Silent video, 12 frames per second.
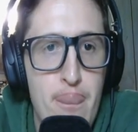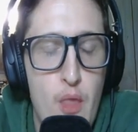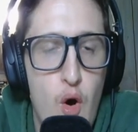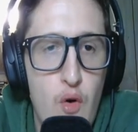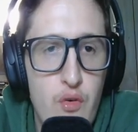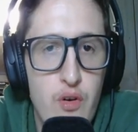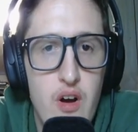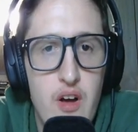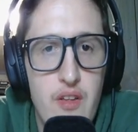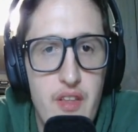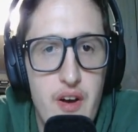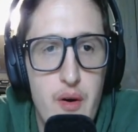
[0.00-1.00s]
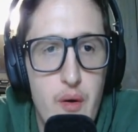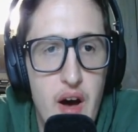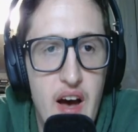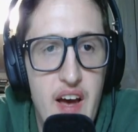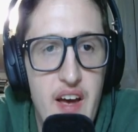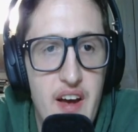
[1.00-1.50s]
overall, though,
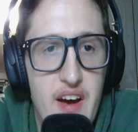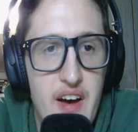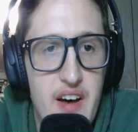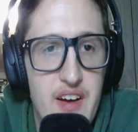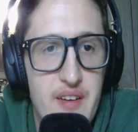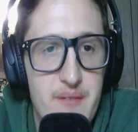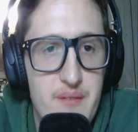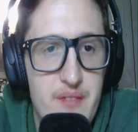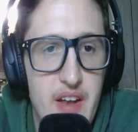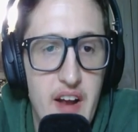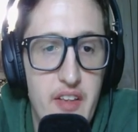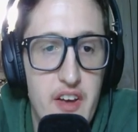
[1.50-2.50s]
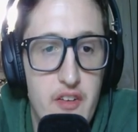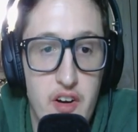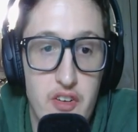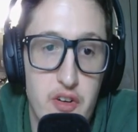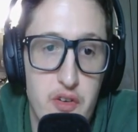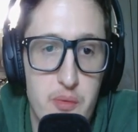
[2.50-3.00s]
I like
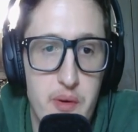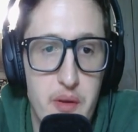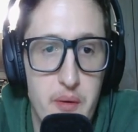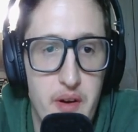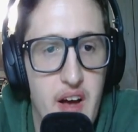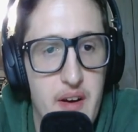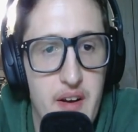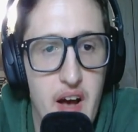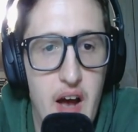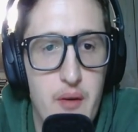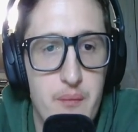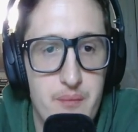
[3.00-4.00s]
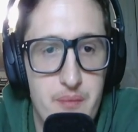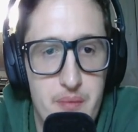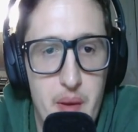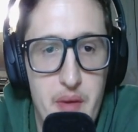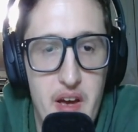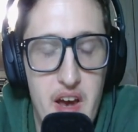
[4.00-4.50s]
Greg Jones, by the way.
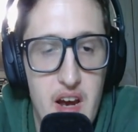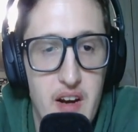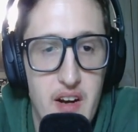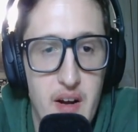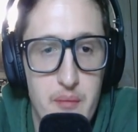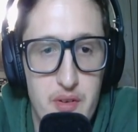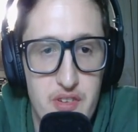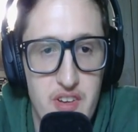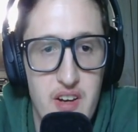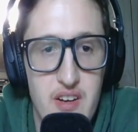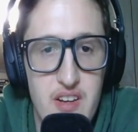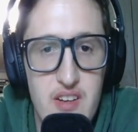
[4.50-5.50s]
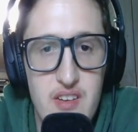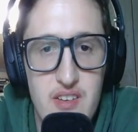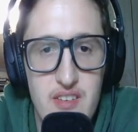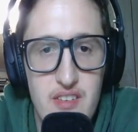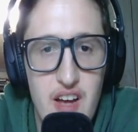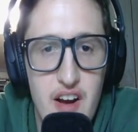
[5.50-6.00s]
I'm not hating. I'm just saying
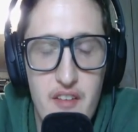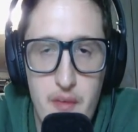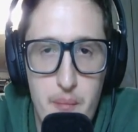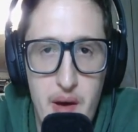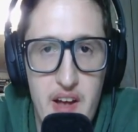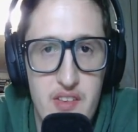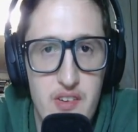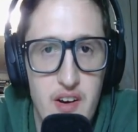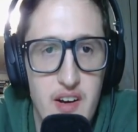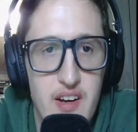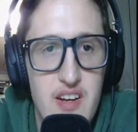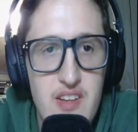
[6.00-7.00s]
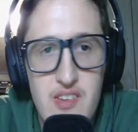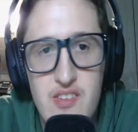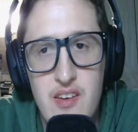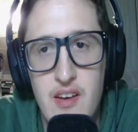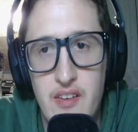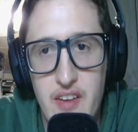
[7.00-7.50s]
he not enough at bats. All right, he needs
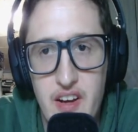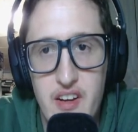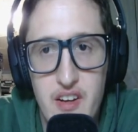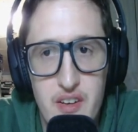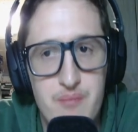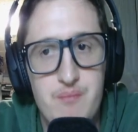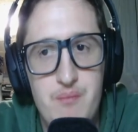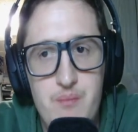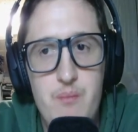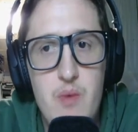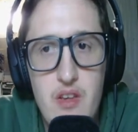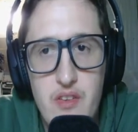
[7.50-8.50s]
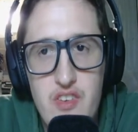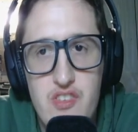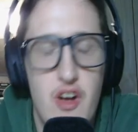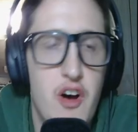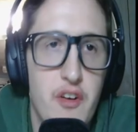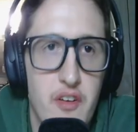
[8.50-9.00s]
to get like at
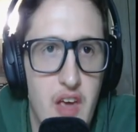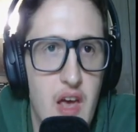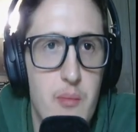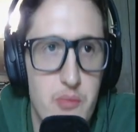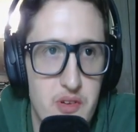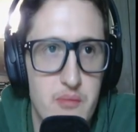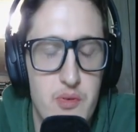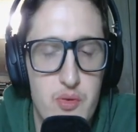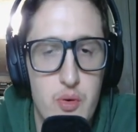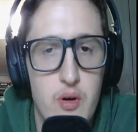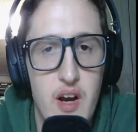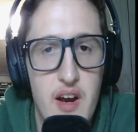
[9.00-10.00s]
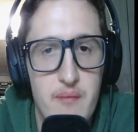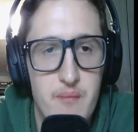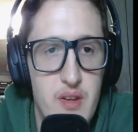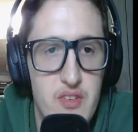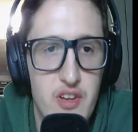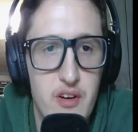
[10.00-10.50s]
least 100 games in before I
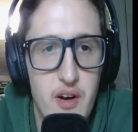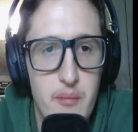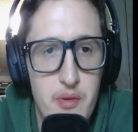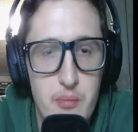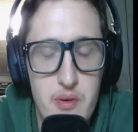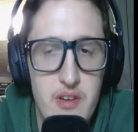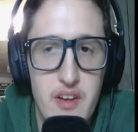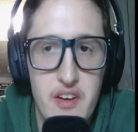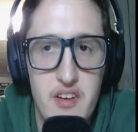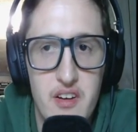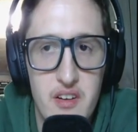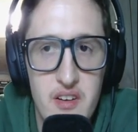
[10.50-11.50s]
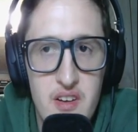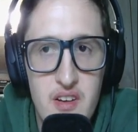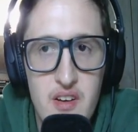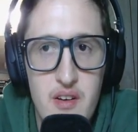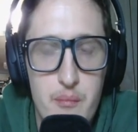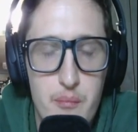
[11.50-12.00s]
consider him to be like a
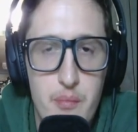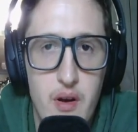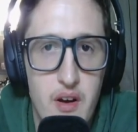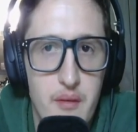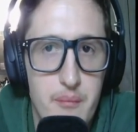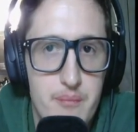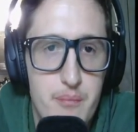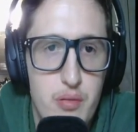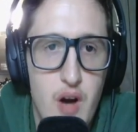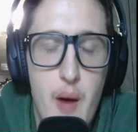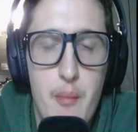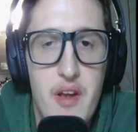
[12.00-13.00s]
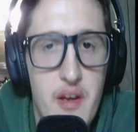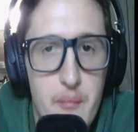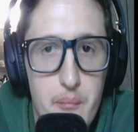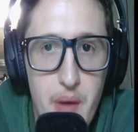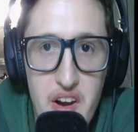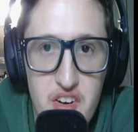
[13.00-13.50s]

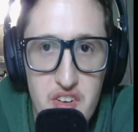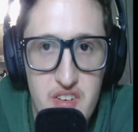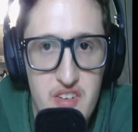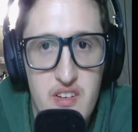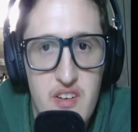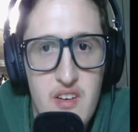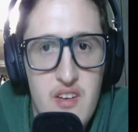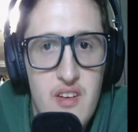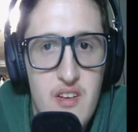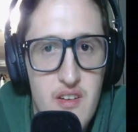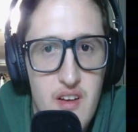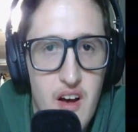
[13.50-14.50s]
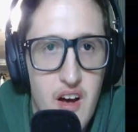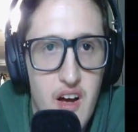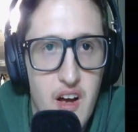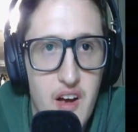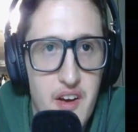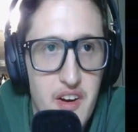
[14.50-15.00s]
prominent bench,
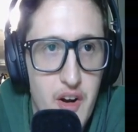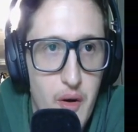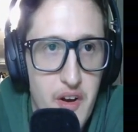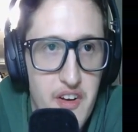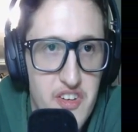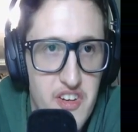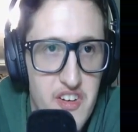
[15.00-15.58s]
addition